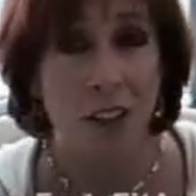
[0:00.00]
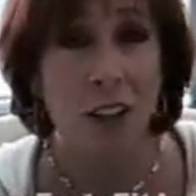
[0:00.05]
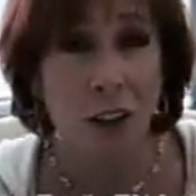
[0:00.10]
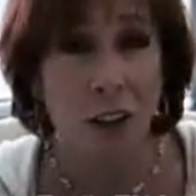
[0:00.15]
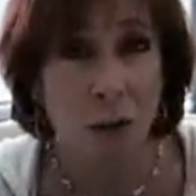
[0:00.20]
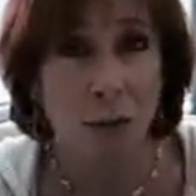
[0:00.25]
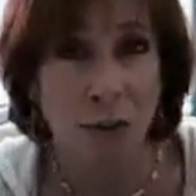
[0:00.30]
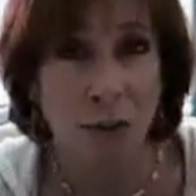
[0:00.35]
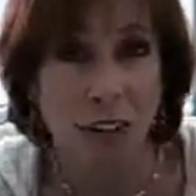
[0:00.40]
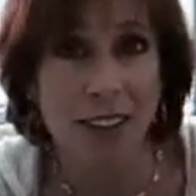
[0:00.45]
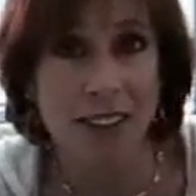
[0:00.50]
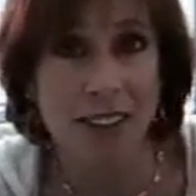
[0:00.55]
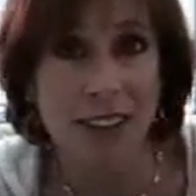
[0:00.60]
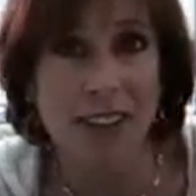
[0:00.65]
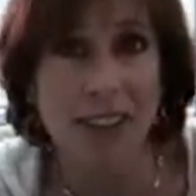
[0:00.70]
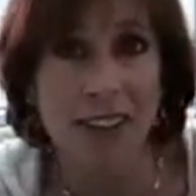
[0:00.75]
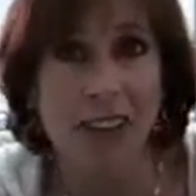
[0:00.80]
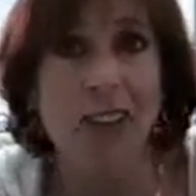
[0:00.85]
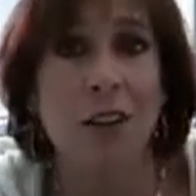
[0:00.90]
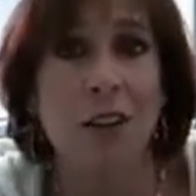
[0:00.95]
you're more likely to
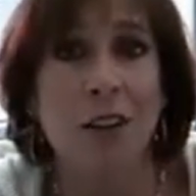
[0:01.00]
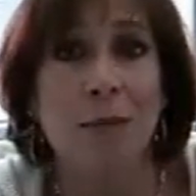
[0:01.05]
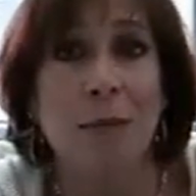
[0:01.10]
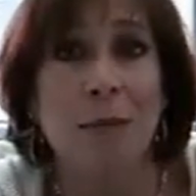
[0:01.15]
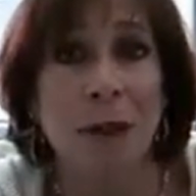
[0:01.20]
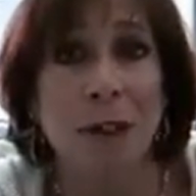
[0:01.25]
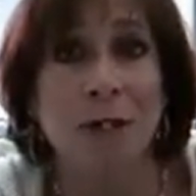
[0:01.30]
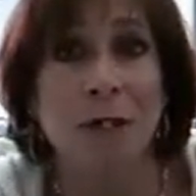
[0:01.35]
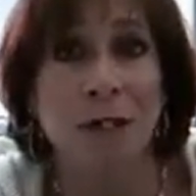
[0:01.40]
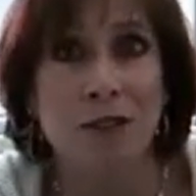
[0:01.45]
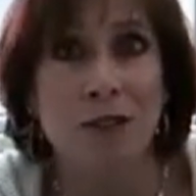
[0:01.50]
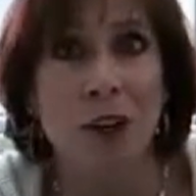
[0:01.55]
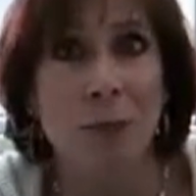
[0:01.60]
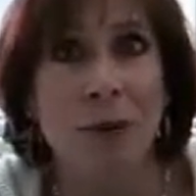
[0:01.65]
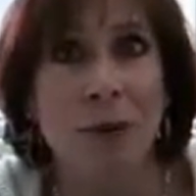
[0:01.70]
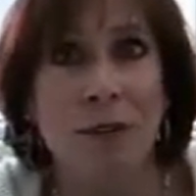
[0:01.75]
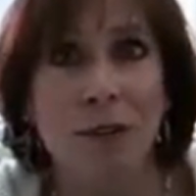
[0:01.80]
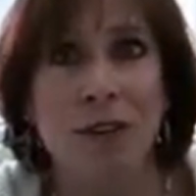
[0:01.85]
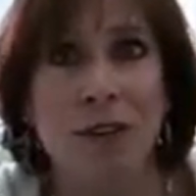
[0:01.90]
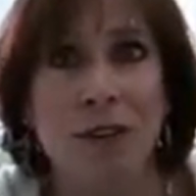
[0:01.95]
tell them about
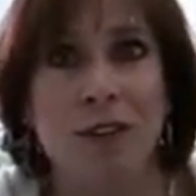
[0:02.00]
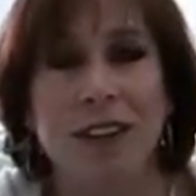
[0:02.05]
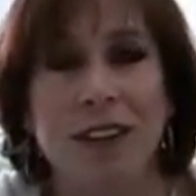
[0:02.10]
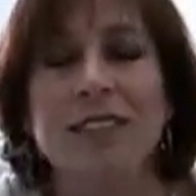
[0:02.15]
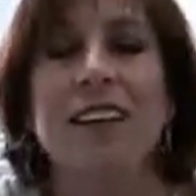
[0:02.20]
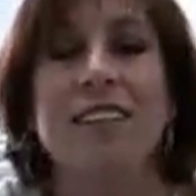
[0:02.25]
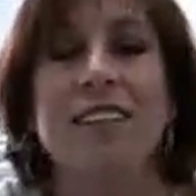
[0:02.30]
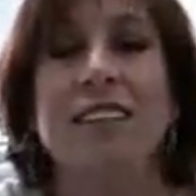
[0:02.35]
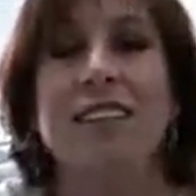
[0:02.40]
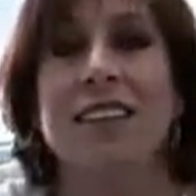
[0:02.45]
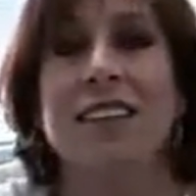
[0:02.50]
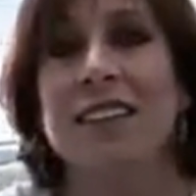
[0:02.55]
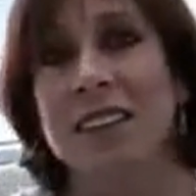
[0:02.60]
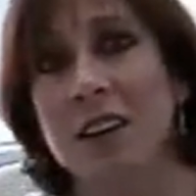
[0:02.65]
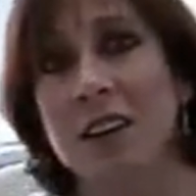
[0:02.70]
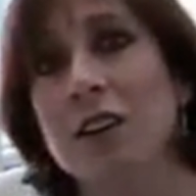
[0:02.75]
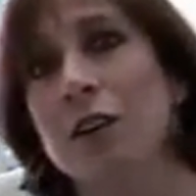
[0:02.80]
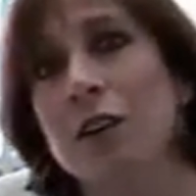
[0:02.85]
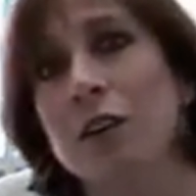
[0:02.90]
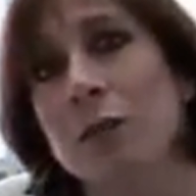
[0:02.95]
dropping four dress sizes than
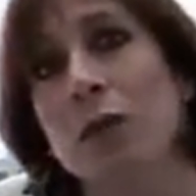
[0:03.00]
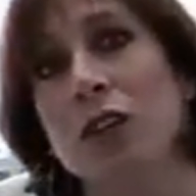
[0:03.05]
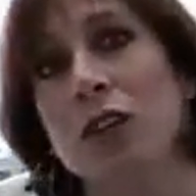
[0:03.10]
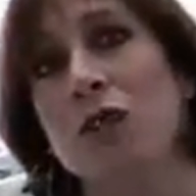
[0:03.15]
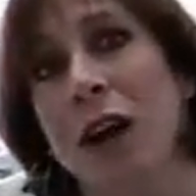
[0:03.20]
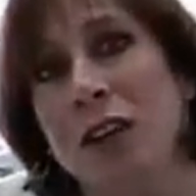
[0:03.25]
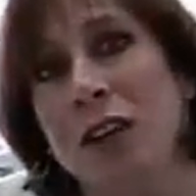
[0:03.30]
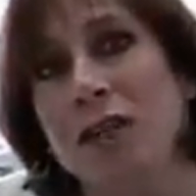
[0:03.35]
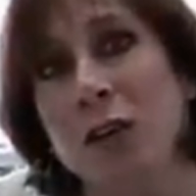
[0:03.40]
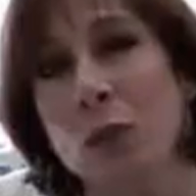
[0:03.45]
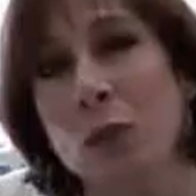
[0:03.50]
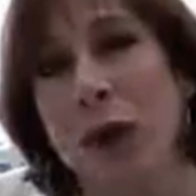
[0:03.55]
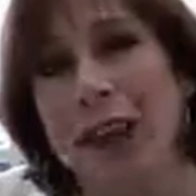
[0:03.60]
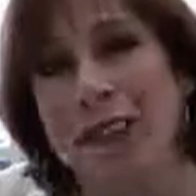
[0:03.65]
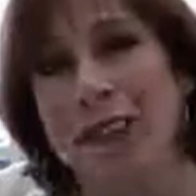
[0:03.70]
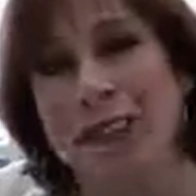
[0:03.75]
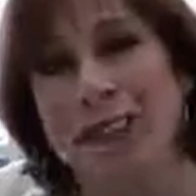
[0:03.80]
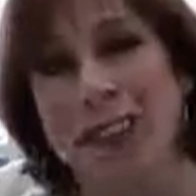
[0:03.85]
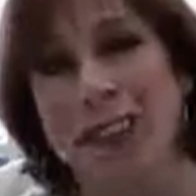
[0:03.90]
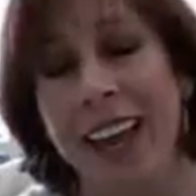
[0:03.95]
telling them what you actually weigh
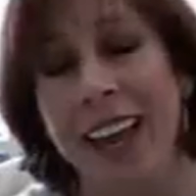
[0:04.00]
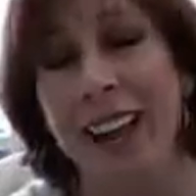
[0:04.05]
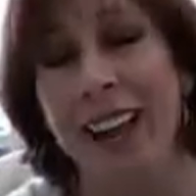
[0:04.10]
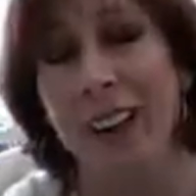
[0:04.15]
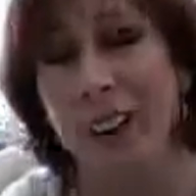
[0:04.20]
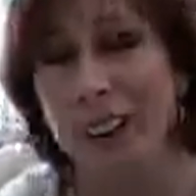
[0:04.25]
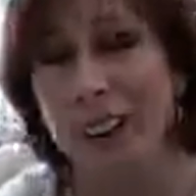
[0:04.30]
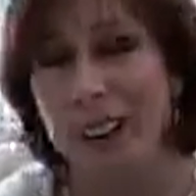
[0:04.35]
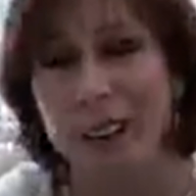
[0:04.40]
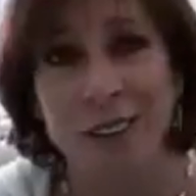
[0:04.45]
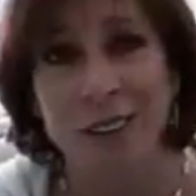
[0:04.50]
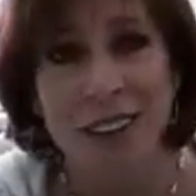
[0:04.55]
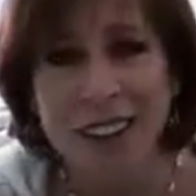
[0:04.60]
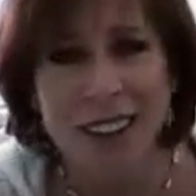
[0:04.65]
on the scale, aren't you?